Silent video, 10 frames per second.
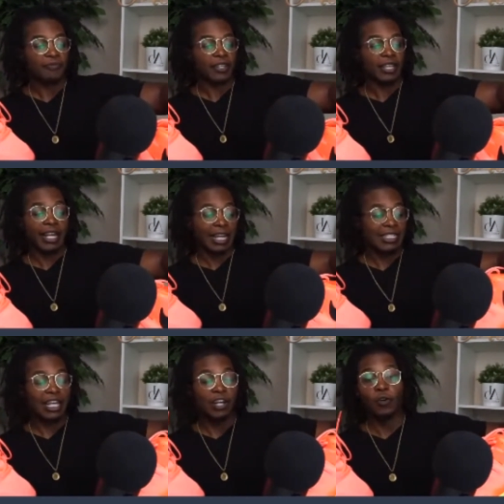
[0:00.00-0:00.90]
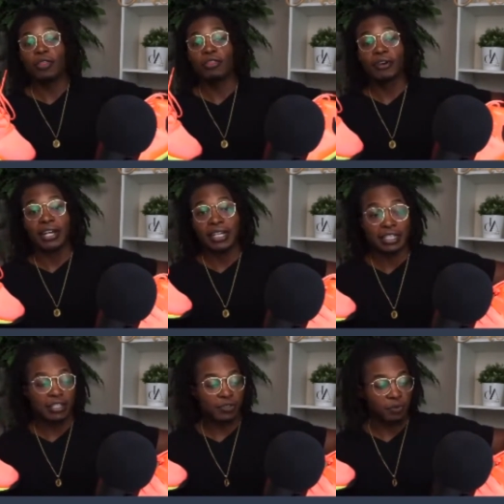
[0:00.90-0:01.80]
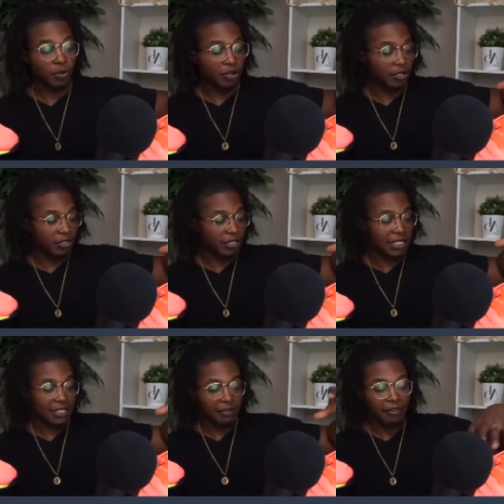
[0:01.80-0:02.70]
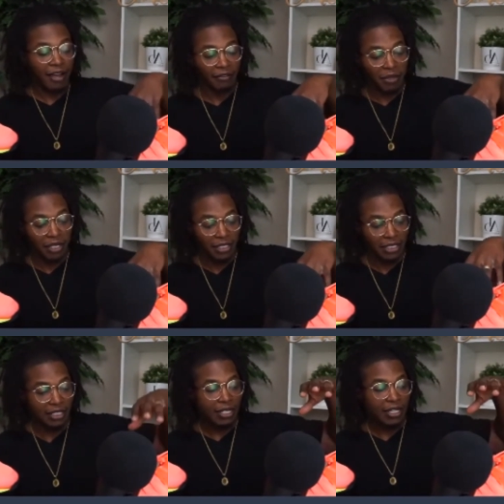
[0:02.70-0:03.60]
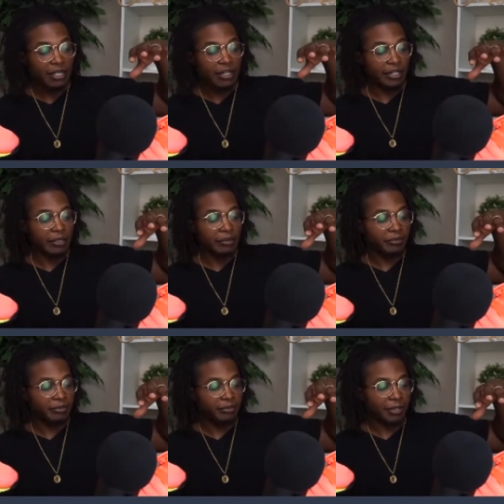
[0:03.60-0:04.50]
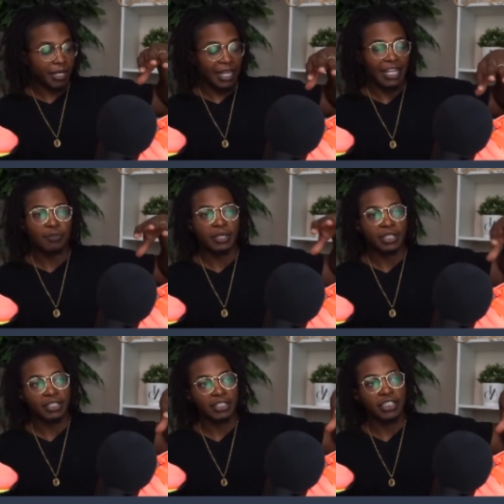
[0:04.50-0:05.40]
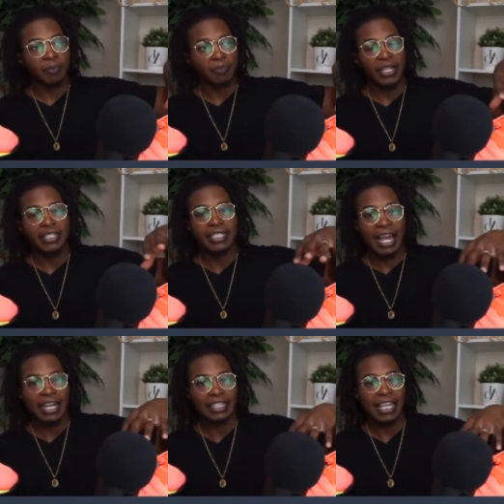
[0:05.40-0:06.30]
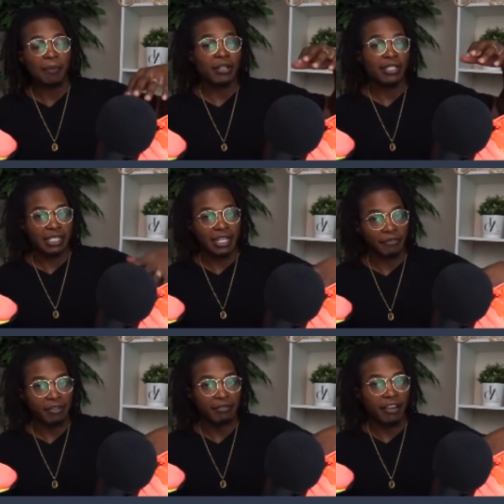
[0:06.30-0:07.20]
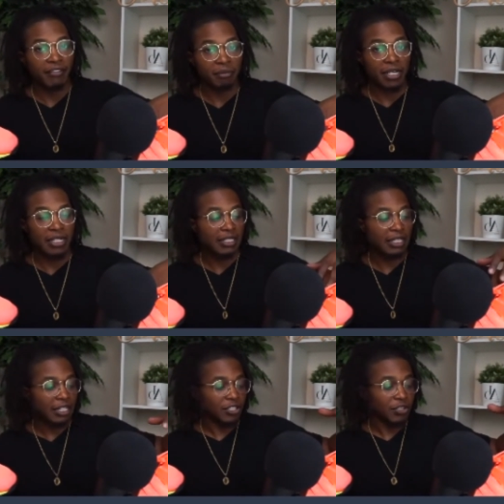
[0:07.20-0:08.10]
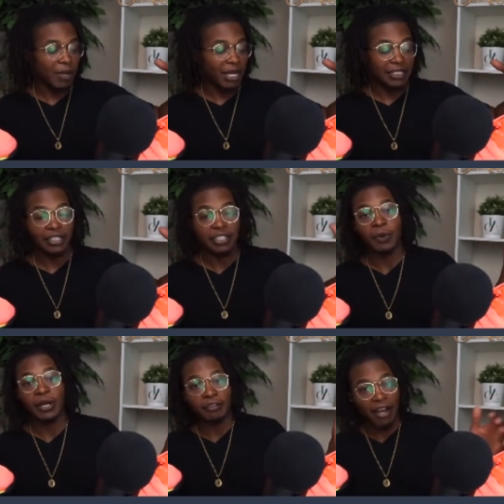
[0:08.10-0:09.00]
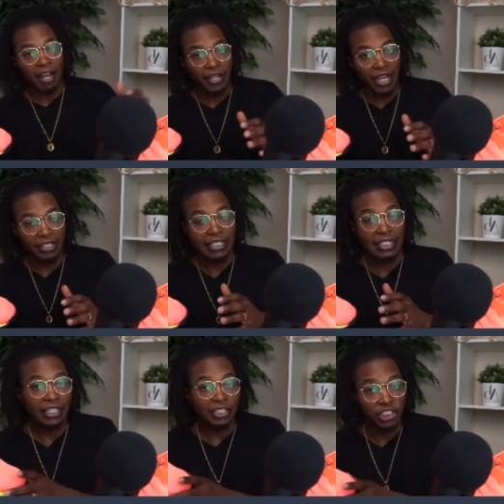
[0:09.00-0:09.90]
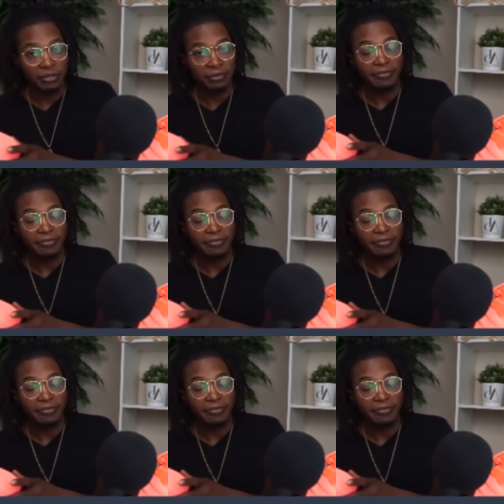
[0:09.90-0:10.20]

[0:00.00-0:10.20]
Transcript: And like I said, all three of these were 65 bucks. Um, I guess with shipping and tax, it came out to 75 bucks. So basically $25 each.